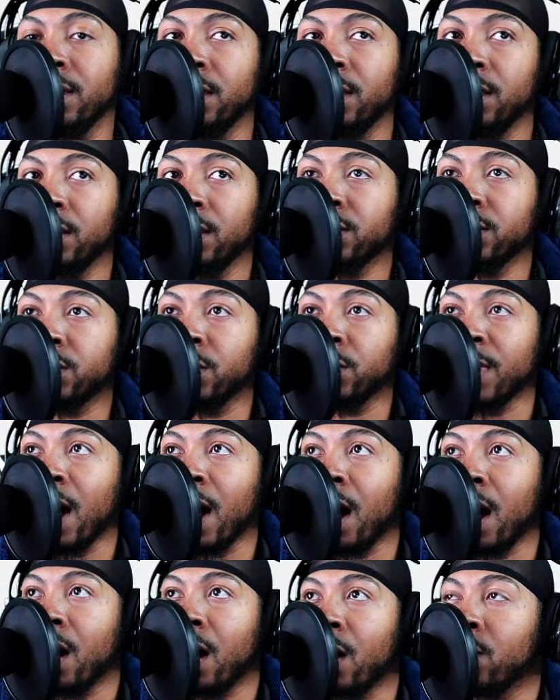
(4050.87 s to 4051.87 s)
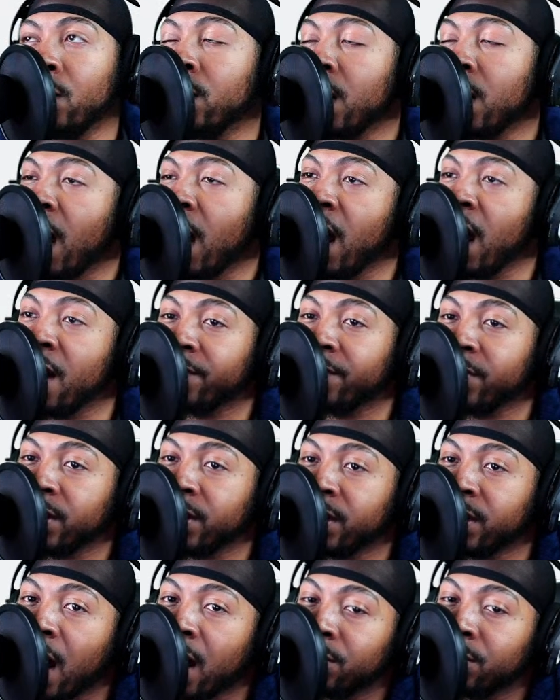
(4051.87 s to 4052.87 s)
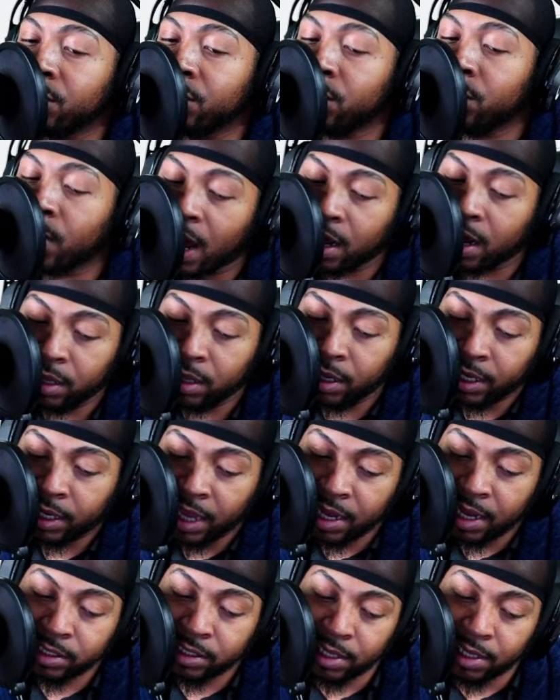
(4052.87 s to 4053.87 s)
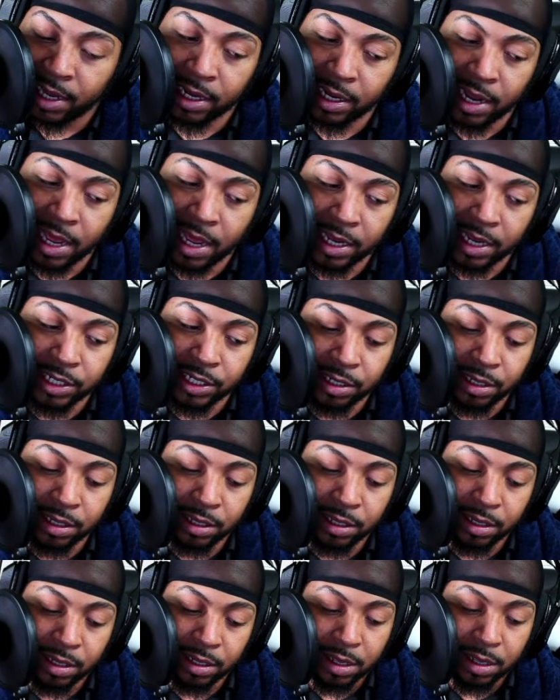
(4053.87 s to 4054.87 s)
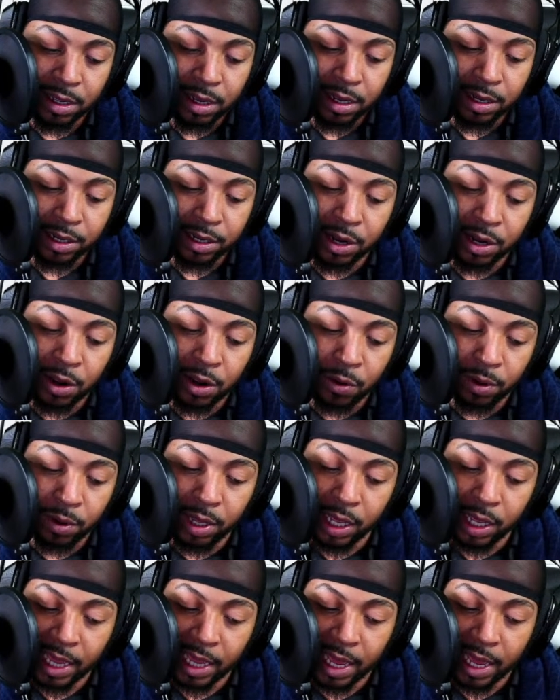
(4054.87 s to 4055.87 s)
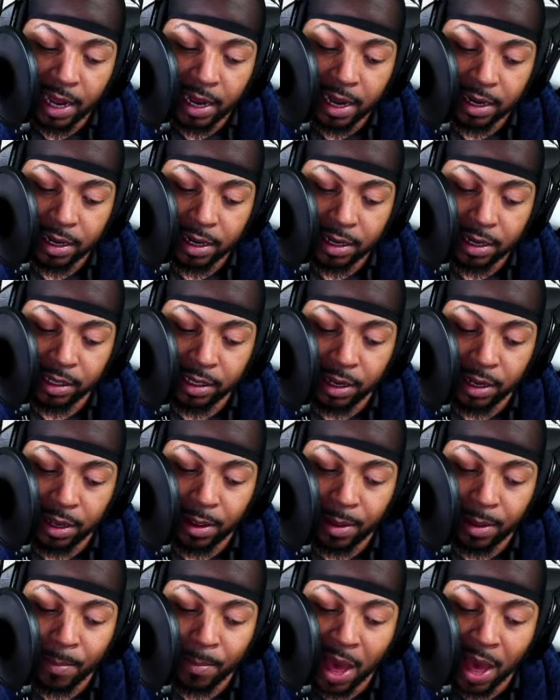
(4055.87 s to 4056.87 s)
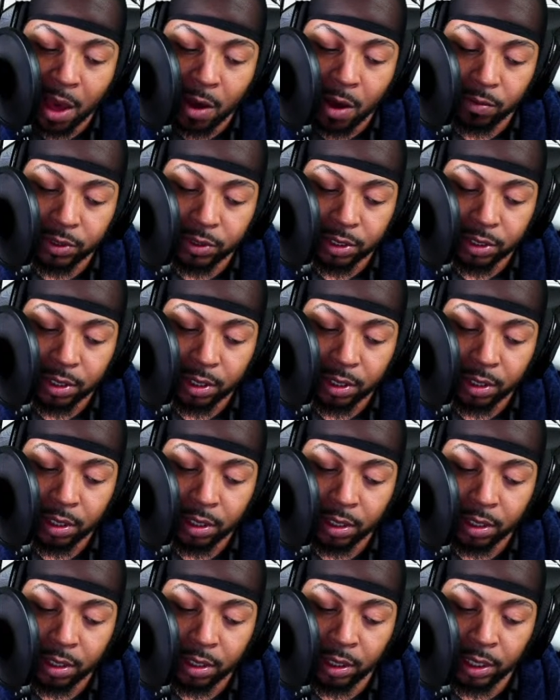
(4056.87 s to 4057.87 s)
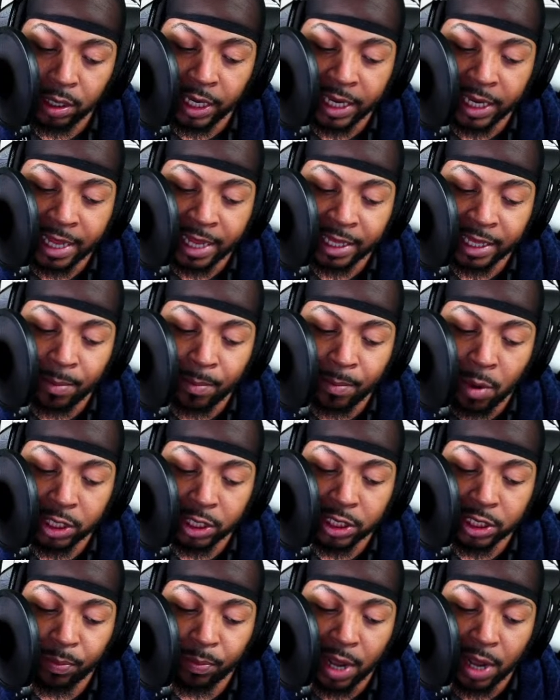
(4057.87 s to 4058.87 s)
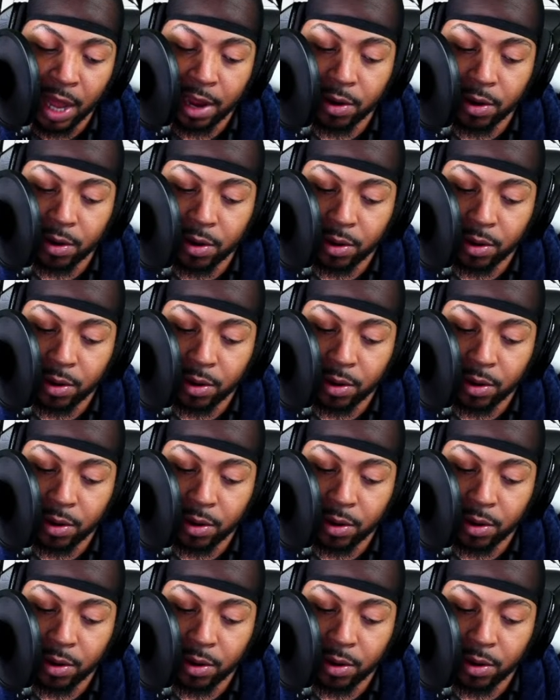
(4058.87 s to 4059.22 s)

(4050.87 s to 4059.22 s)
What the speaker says: So now every dollar, you got to look at it, Snake Nation. Don't look at the amount. Look at the multiplier.